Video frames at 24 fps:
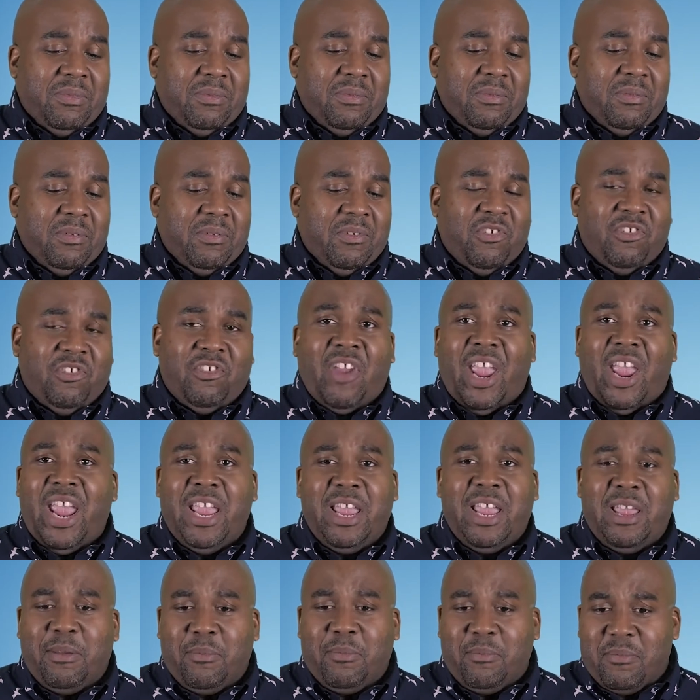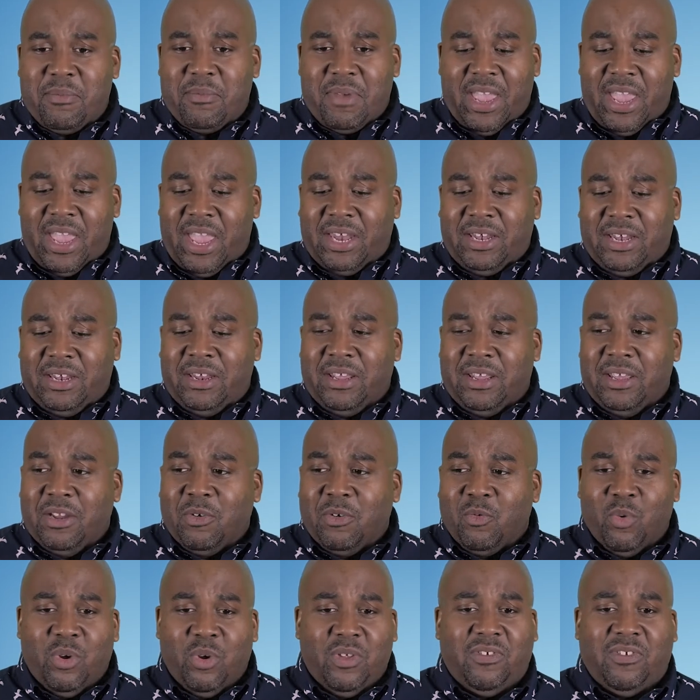shame and
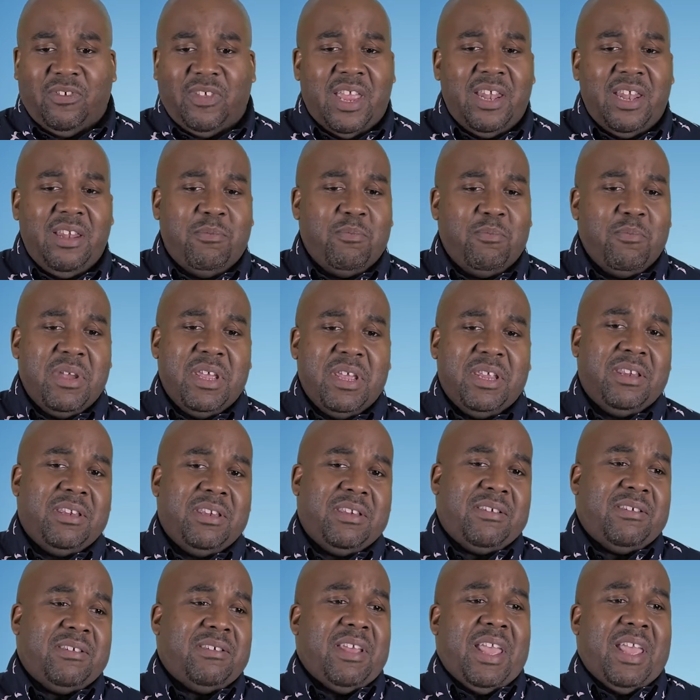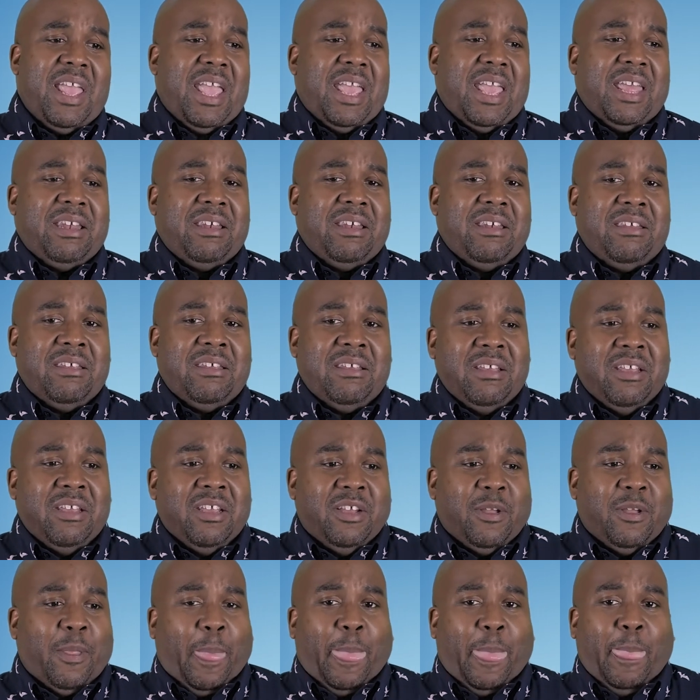resentment and
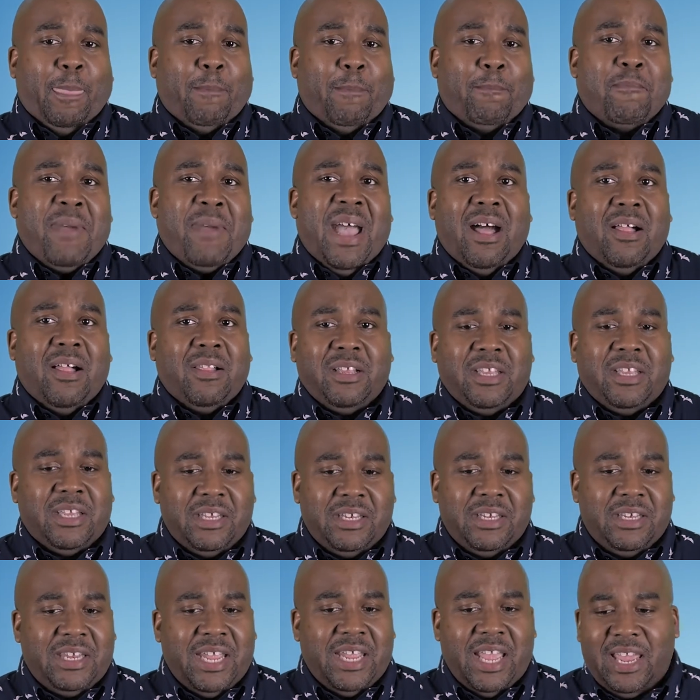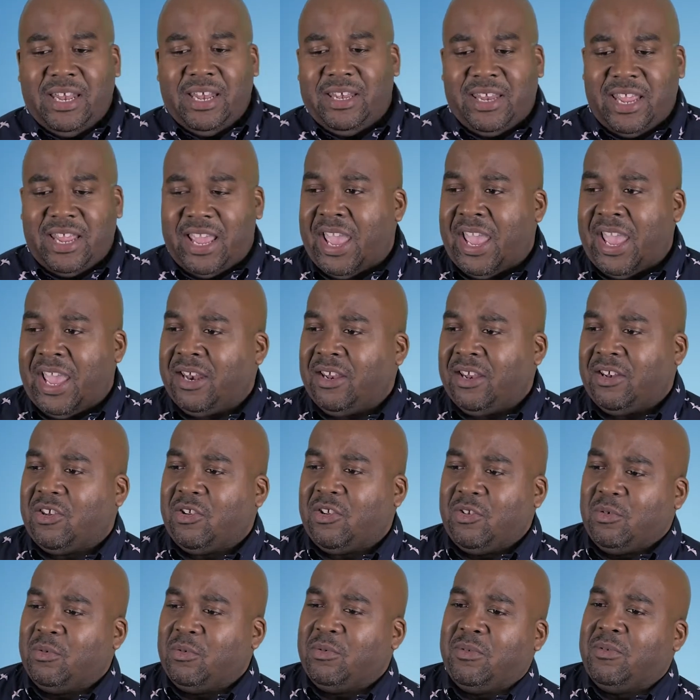malcontent
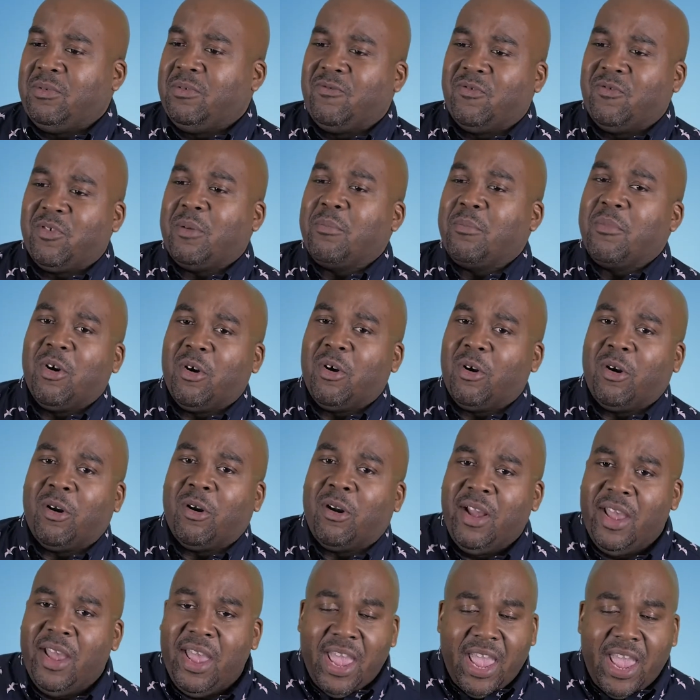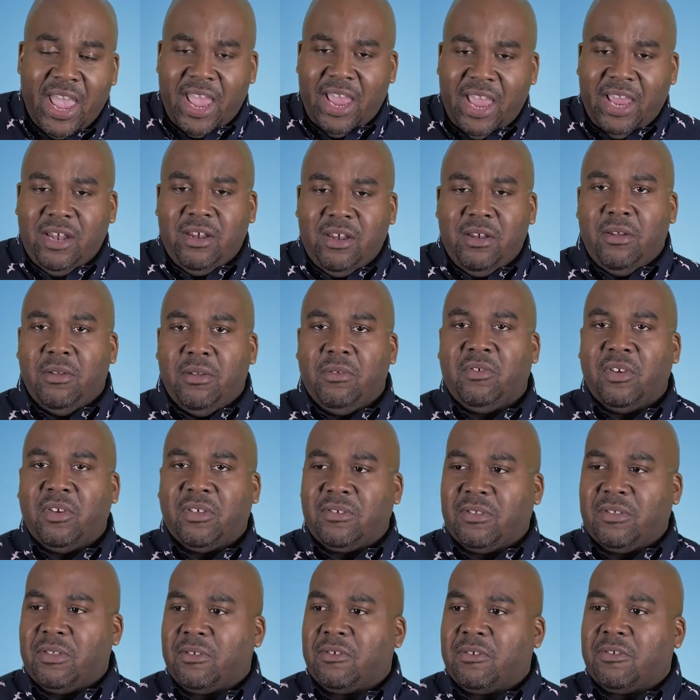attitude from her, and
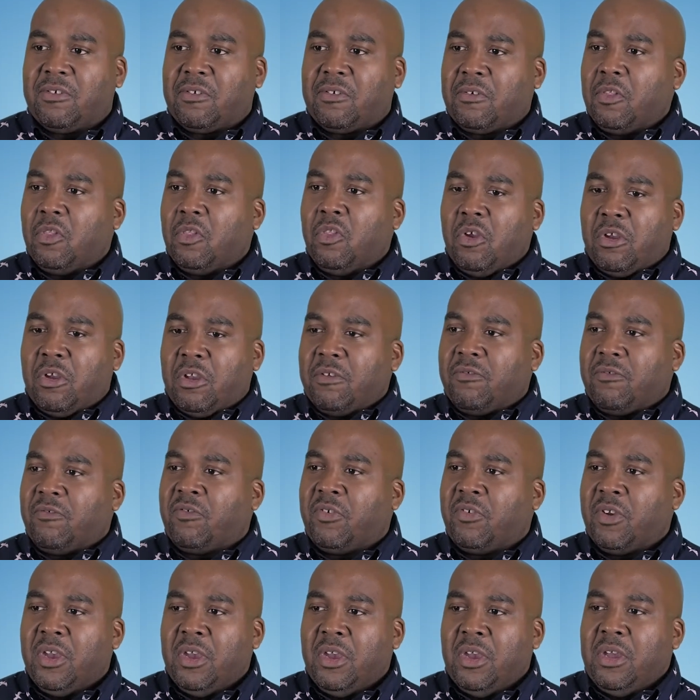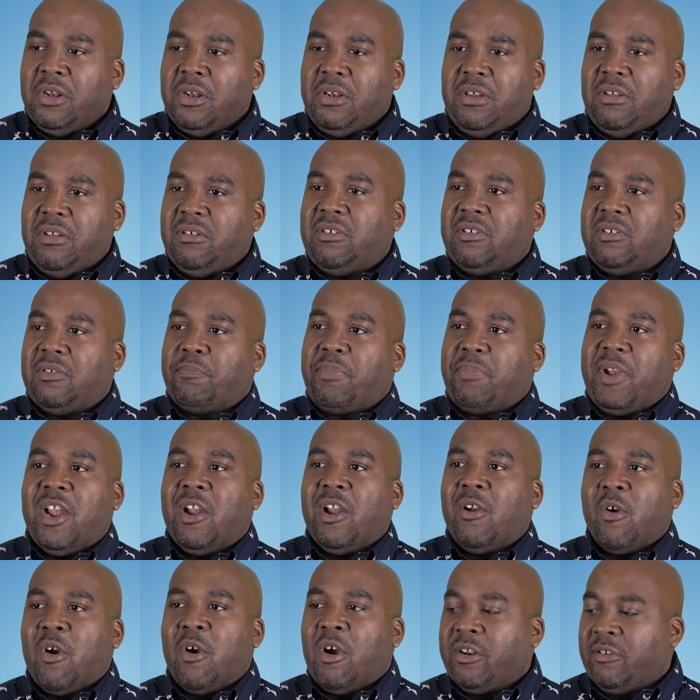just this look of
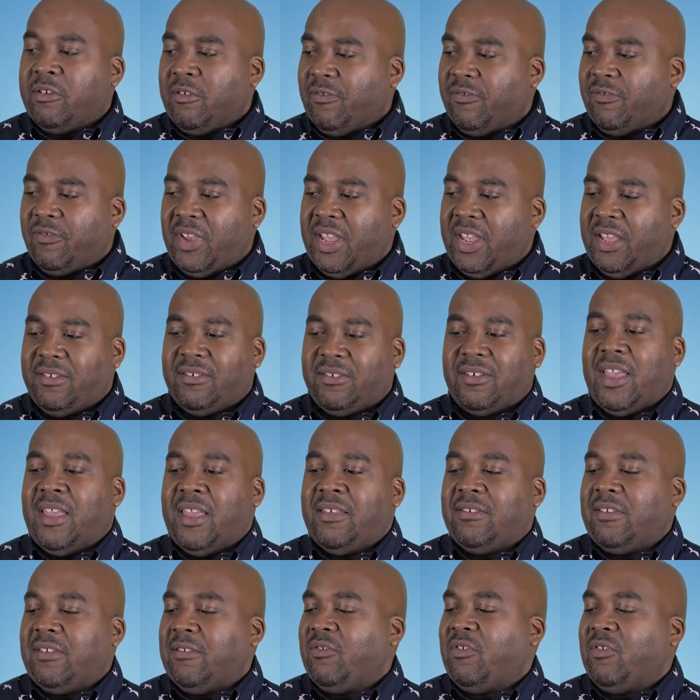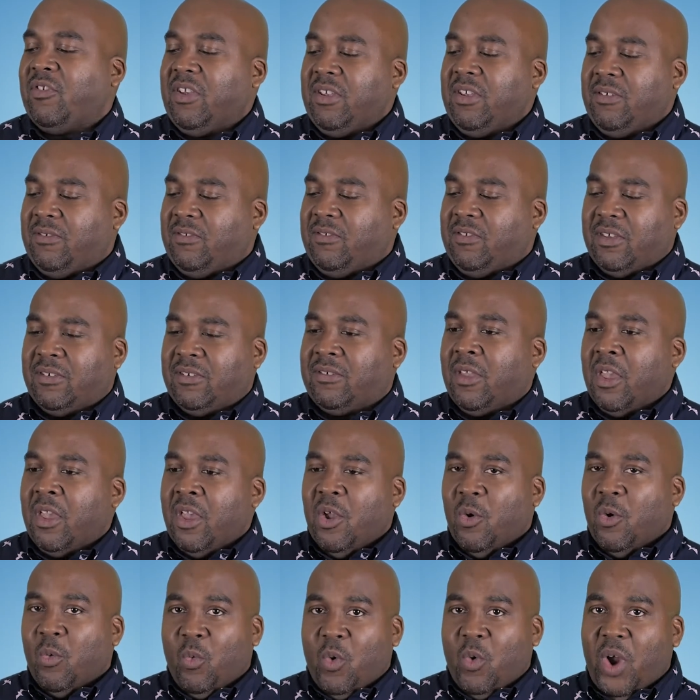despair on her face as if she's just
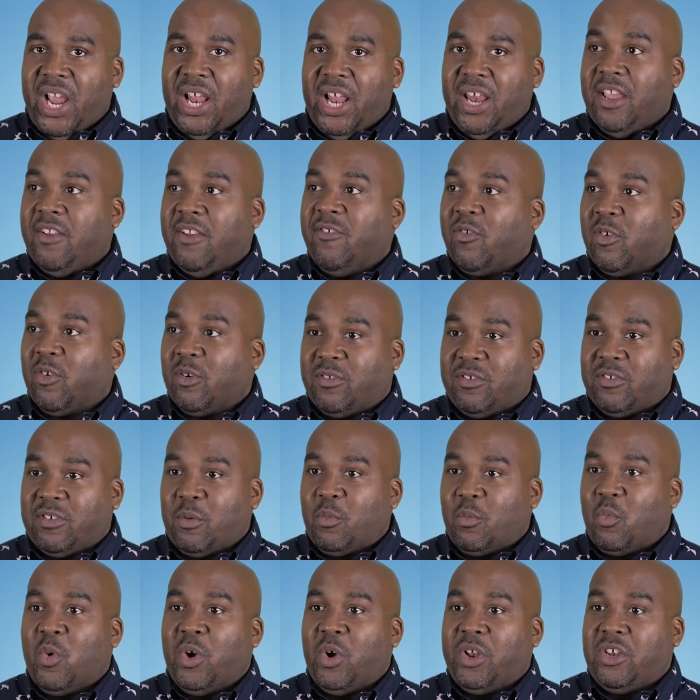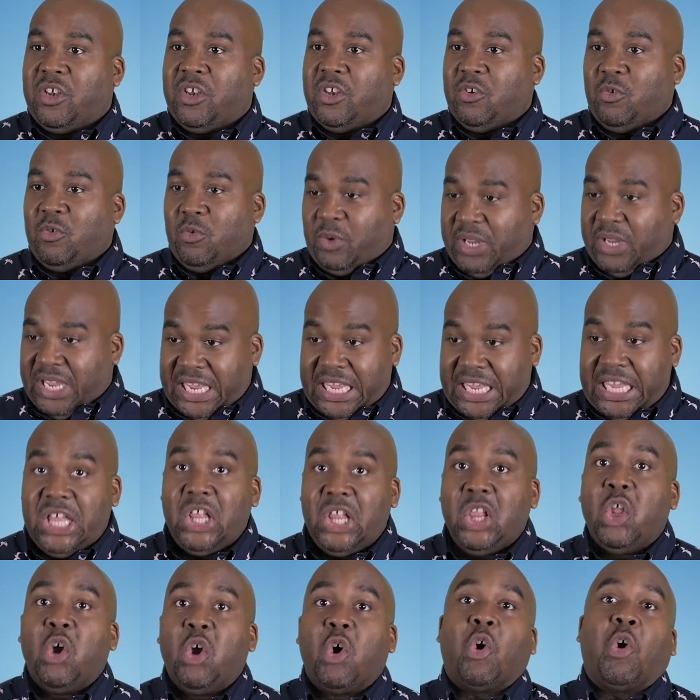waiting for someone to
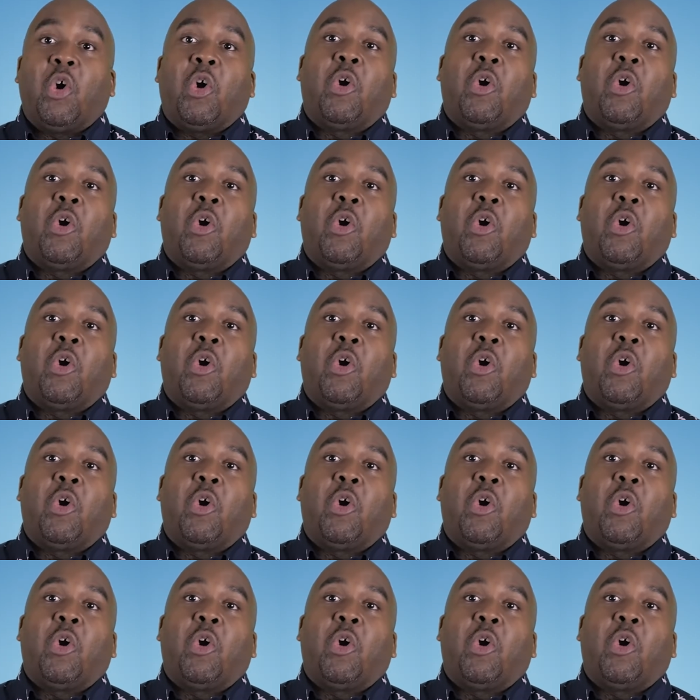kill her.